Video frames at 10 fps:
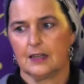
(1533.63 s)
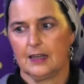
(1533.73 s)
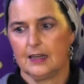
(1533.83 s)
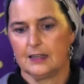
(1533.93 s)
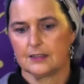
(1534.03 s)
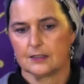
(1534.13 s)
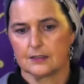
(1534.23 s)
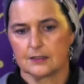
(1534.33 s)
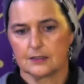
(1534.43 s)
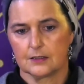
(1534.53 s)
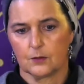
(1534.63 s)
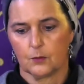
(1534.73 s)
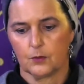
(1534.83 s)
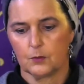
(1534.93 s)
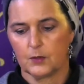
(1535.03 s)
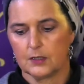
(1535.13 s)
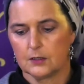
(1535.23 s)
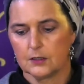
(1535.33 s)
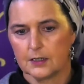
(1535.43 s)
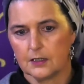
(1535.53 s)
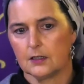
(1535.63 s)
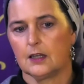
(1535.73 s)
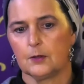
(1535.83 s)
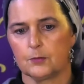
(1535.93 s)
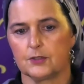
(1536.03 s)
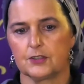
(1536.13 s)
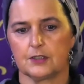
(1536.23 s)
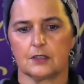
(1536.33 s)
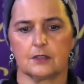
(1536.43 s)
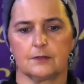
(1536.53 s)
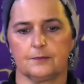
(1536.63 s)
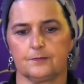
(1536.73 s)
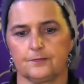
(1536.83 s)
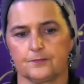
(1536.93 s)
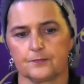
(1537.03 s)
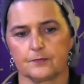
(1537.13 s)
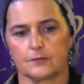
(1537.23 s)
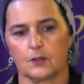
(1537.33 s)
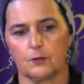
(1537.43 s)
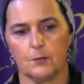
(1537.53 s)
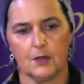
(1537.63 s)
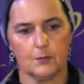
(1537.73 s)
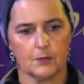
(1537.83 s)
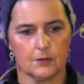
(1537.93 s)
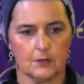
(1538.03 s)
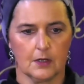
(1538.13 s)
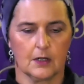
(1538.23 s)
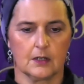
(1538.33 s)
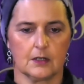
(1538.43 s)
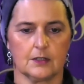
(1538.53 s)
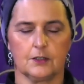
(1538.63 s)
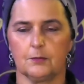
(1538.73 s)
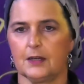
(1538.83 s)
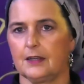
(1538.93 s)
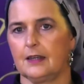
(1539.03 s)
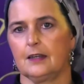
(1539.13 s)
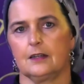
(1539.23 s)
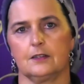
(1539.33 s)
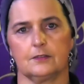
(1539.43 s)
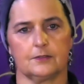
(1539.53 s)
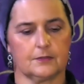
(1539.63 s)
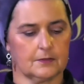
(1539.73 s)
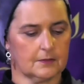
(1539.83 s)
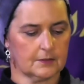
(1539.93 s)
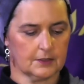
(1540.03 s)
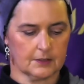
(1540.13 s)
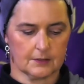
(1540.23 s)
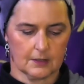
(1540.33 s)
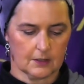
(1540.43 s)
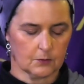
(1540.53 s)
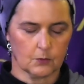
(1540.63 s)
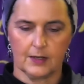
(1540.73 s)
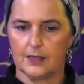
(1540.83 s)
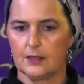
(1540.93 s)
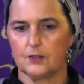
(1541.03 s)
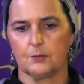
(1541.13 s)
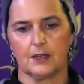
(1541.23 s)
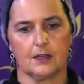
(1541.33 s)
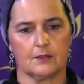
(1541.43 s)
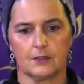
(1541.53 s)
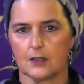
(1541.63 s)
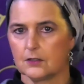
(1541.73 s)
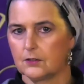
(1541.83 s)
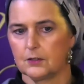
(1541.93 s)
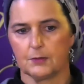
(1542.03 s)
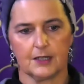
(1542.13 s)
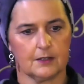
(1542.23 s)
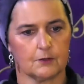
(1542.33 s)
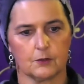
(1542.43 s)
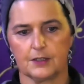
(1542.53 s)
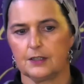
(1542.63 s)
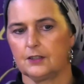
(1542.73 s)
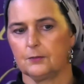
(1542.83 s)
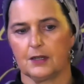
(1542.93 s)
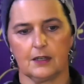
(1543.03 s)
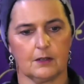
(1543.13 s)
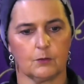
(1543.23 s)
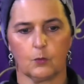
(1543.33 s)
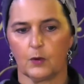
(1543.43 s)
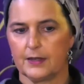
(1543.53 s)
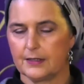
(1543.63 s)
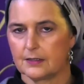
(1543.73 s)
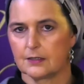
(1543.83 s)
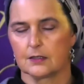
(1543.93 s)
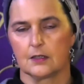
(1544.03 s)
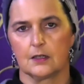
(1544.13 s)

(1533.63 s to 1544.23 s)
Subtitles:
And when we look at leprosy, remember, you might have red, you might have yellow, you might have green, you might have white.